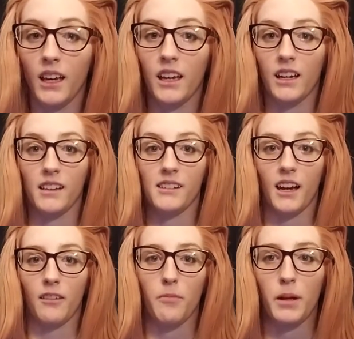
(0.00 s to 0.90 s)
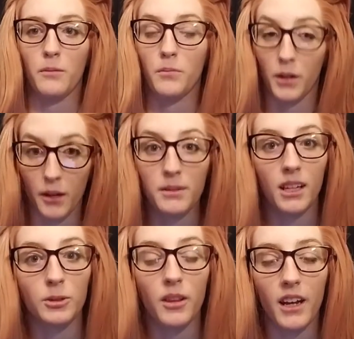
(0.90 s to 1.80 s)
And I've been pretty
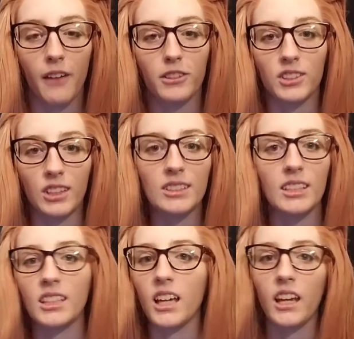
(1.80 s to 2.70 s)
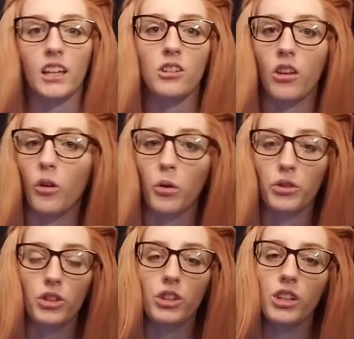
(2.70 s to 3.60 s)
obsessed with it ever since, and getting into the
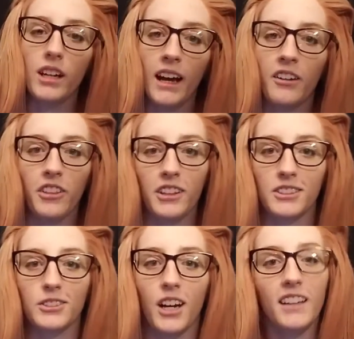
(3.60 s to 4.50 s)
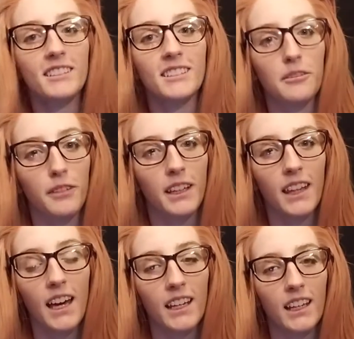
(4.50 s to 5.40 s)
culture and how things are done and stuff like
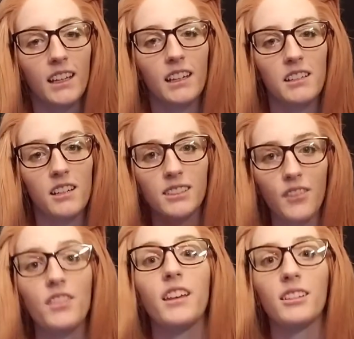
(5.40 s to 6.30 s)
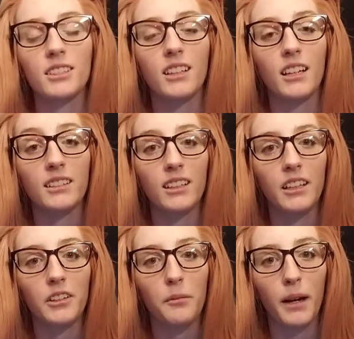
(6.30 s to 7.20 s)
that. And 7,000 likes
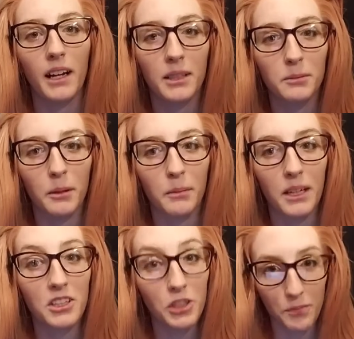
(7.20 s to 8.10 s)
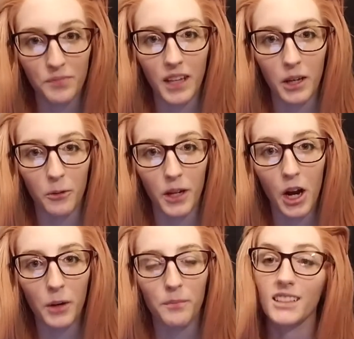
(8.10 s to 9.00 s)
later on my cosplay page, here we are.